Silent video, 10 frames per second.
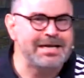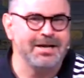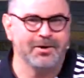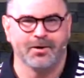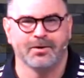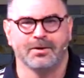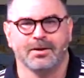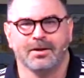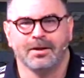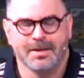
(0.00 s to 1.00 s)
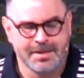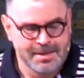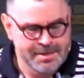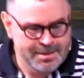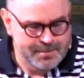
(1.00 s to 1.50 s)
mean here
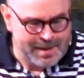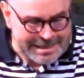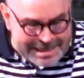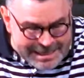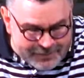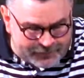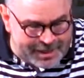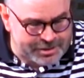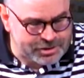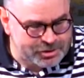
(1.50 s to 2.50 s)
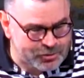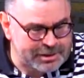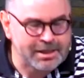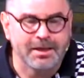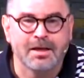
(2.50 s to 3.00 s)
by eating flesh and
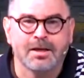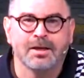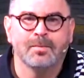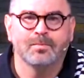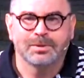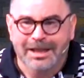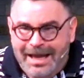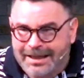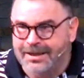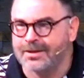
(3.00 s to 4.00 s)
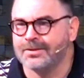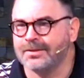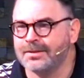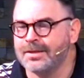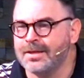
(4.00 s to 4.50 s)
drinking blood?
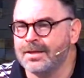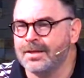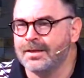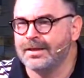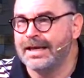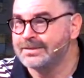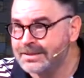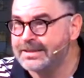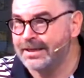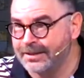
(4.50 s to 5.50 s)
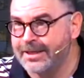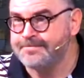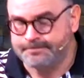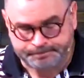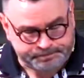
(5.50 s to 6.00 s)

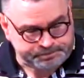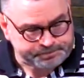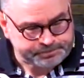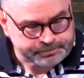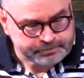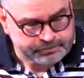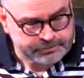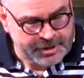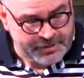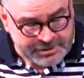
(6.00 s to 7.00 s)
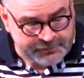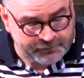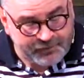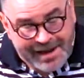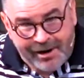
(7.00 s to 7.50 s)
Incidentally, this
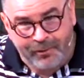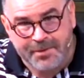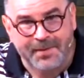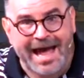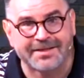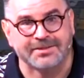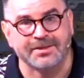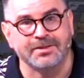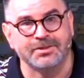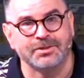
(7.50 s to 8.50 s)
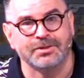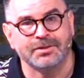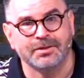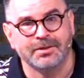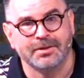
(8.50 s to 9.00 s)
very
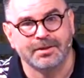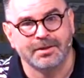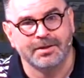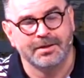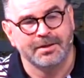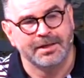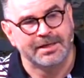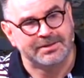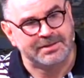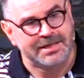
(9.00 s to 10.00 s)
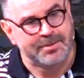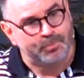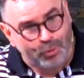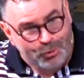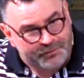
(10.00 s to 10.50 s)
passage is
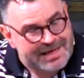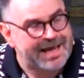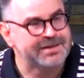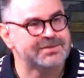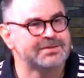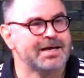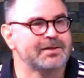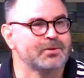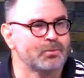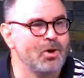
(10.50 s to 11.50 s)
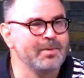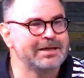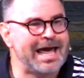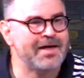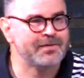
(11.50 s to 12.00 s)
the proof text that the
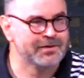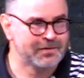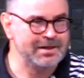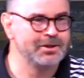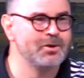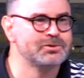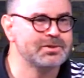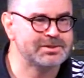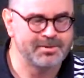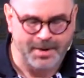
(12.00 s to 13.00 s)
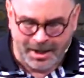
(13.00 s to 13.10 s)
Roman Catholic theologians and